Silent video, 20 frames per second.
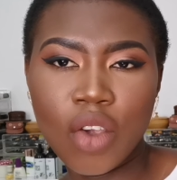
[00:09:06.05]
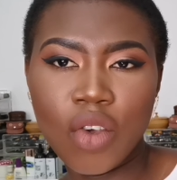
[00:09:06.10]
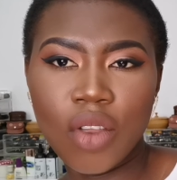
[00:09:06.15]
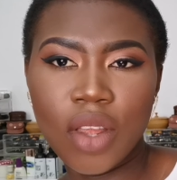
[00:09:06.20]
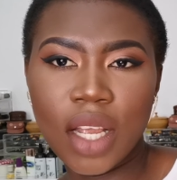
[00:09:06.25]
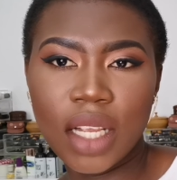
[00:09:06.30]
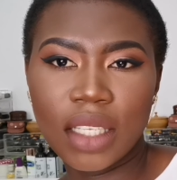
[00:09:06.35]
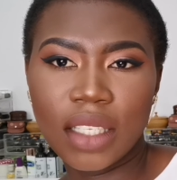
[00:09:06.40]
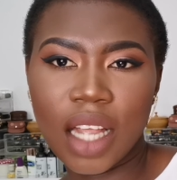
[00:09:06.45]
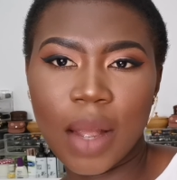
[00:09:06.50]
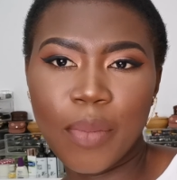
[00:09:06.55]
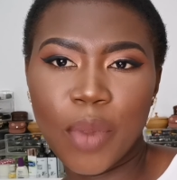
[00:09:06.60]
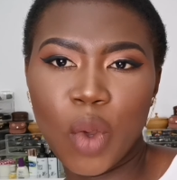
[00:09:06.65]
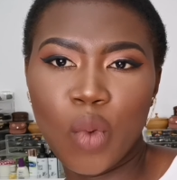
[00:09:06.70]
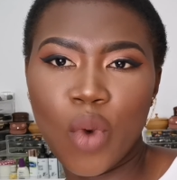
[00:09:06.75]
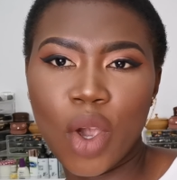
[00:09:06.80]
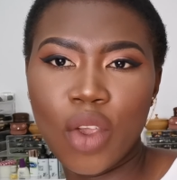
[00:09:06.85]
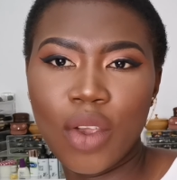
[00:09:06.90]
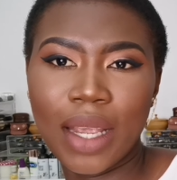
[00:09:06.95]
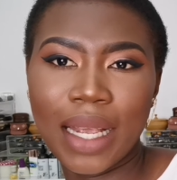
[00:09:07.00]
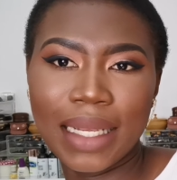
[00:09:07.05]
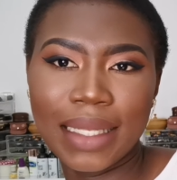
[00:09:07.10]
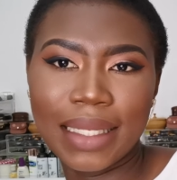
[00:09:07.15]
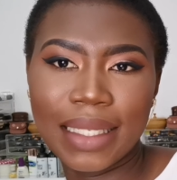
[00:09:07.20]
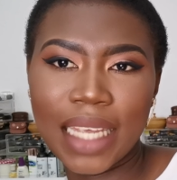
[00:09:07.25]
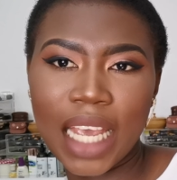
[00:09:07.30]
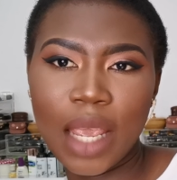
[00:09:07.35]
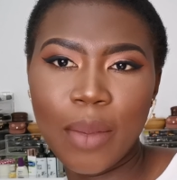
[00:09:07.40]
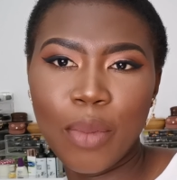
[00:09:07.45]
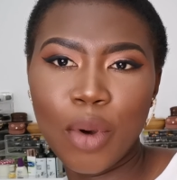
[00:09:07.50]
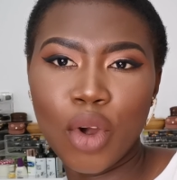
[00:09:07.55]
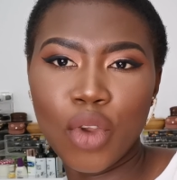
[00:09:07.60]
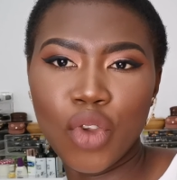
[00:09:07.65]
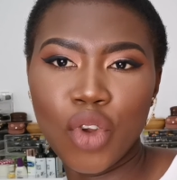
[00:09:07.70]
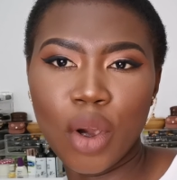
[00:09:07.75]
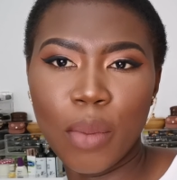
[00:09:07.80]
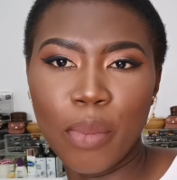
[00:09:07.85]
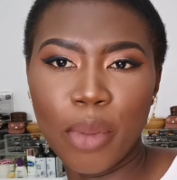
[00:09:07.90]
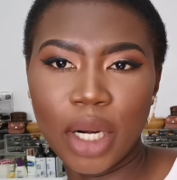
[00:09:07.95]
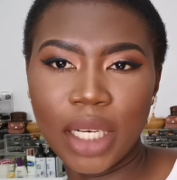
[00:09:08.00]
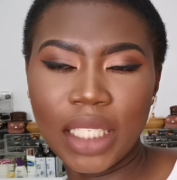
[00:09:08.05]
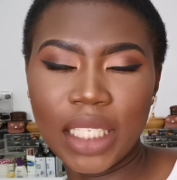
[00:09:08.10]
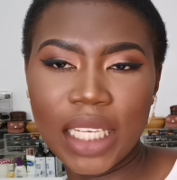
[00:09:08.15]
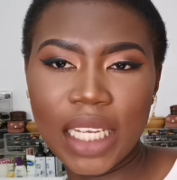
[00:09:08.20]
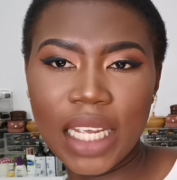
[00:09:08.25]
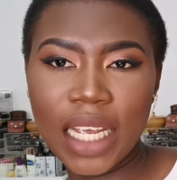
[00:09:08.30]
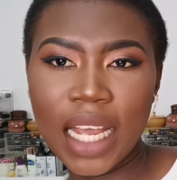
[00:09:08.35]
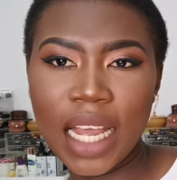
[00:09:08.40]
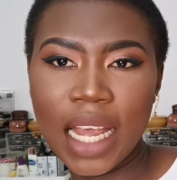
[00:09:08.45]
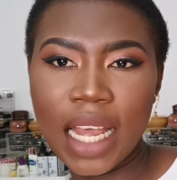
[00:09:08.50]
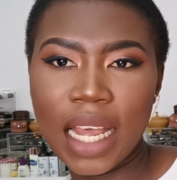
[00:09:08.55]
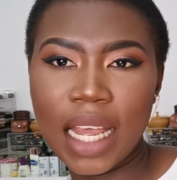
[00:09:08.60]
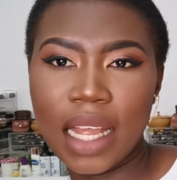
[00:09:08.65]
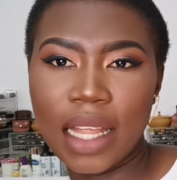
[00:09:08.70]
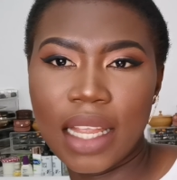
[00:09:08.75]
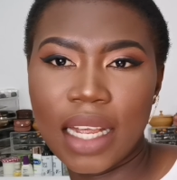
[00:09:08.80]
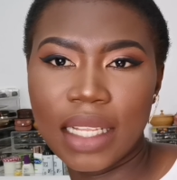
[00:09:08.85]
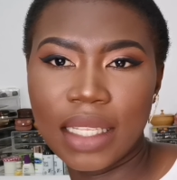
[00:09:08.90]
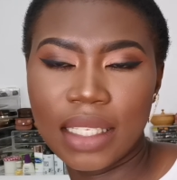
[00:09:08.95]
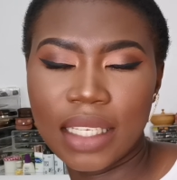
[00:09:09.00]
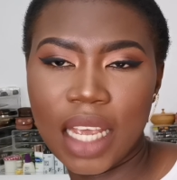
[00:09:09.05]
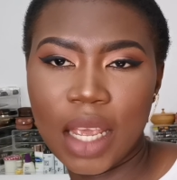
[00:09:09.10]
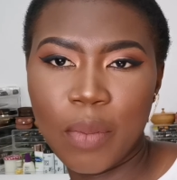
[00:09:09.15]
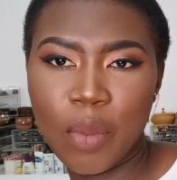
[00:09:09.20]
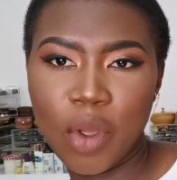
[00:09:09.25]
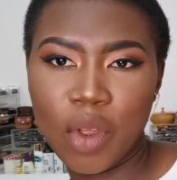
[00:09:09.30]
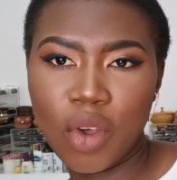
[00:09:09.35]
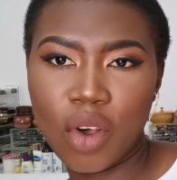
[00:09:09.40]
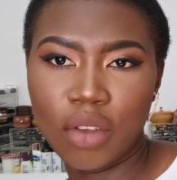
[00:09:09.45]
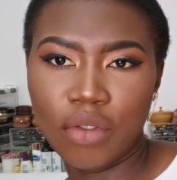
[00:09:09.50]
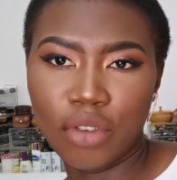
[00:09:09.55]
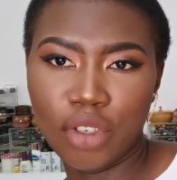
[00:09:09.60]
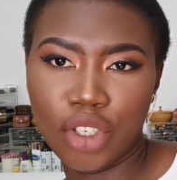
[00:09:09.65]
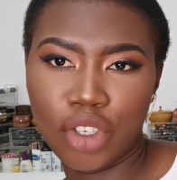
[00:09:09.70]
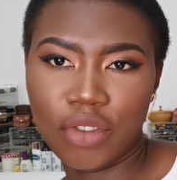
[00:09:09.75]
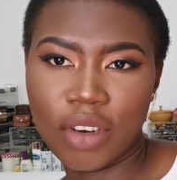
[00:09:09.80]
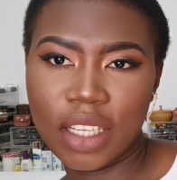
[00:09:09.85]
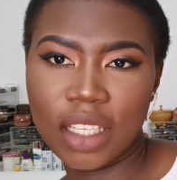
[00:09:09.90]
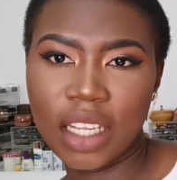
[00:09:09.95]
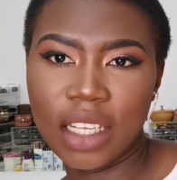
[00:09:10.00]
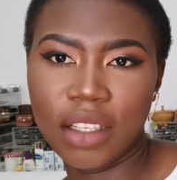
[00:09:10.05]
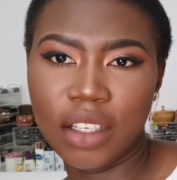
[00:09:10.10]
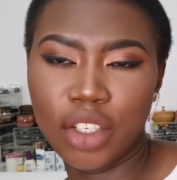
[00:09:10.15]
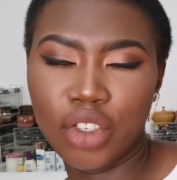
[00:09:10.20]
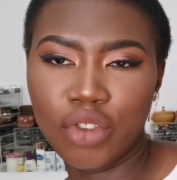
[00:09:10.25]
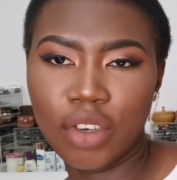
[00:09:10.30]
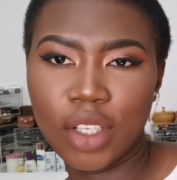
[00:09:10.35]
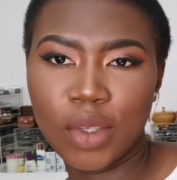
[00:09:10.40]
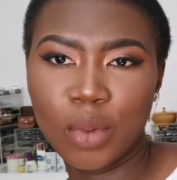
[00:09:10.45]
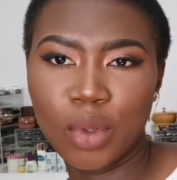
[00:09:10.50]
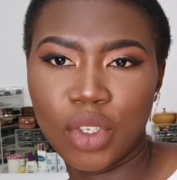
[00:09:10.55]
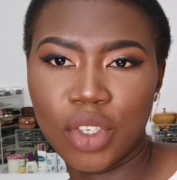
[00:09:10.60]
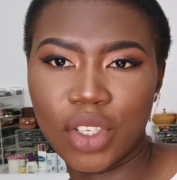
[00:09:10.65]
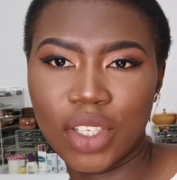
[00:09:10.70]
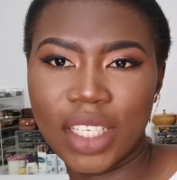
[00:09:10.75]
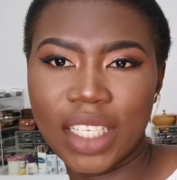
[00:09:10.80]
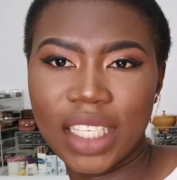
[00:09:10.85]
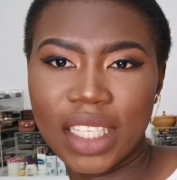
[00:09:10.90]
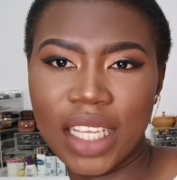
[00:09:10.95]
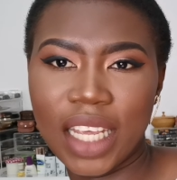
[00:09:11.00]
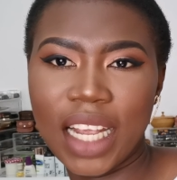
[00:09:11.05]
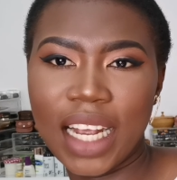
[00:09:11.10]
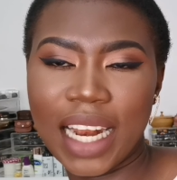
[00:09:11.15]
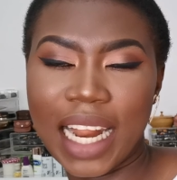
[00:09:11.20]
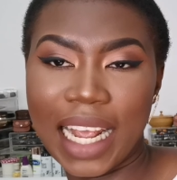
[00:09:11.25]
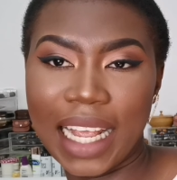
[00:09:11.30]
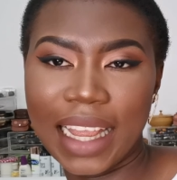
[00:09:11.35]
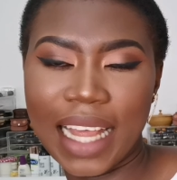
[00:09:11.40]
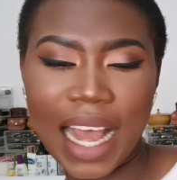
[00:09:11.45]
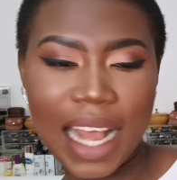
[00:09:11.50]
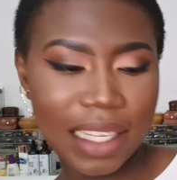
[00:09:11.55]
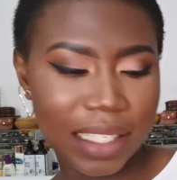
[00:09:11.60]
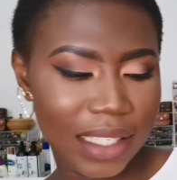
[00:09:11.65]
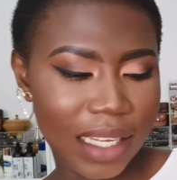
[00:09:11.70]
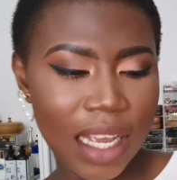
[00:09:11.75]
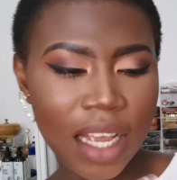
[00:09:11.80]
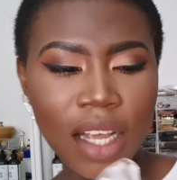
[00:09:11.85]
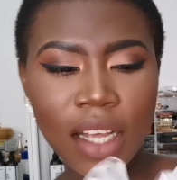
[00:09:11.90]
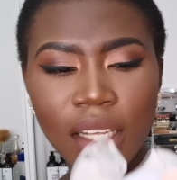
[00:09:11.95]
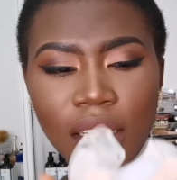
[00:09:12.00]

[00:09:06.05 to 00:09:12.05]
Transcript: you need something where you can tape on your body and then tape it on the dress, and the dress will just stick like that.